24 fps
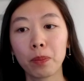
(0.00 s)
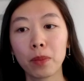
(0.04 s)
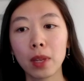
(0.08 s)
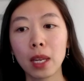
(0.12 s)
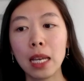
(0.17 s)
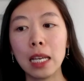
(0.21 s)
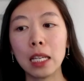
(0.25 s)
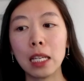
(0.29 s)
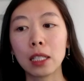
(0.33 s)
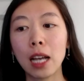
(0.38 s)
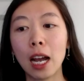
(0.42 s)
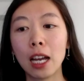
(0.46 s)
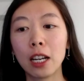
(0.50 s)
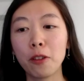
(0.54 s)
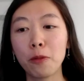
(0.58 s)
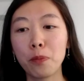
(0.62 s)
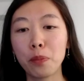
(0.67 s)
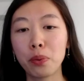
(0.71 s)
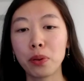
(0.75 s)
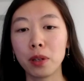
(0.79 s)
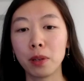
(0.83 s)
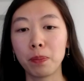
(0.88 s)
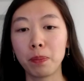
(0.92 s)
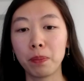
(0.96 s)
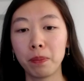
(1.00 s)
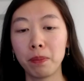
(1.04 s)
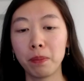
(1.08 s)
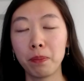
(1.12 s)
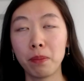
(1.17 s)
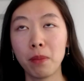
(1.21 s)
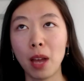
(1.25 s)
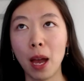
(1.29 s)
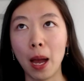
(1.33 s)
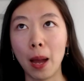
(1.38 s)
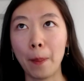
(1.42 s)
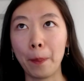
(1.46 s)
is kind
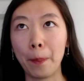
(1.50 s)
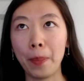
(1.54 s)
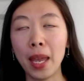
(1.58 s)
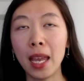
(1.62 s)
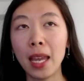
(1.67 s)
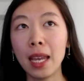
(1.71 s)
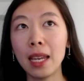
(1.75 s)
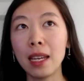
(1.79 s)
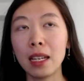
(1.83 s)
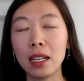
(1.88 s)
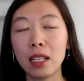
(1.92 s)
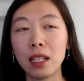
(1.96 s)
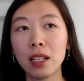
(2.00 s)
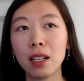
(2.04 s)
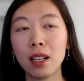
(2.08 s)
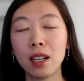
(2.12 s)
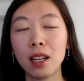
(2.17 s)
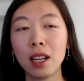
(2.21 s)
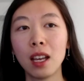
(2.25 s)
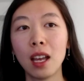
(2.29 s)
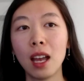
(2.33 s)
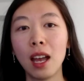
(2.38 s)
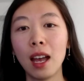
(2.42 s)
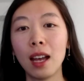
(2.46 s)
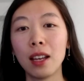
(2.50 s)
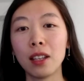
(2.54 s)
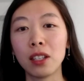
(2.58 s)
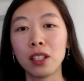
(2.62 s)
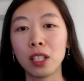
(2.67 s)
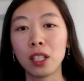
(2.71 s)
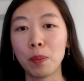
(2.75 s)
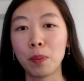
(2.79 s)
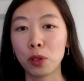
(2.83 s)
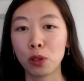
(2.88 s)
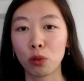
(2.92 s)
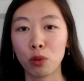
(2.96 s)
of paid a
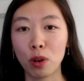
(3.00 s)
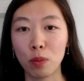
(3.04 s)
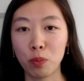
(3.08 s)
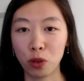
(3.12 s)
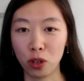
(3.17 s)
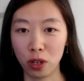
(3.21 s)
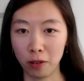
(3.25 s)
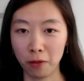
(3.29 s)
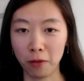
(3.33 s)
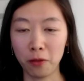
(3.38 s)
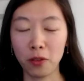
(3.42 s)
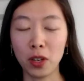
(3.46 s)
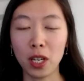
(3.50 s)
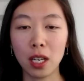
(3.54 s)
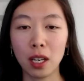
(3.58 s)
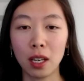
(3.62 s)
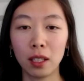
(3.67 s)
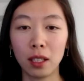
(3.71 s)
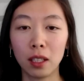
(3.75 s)
subscription fee.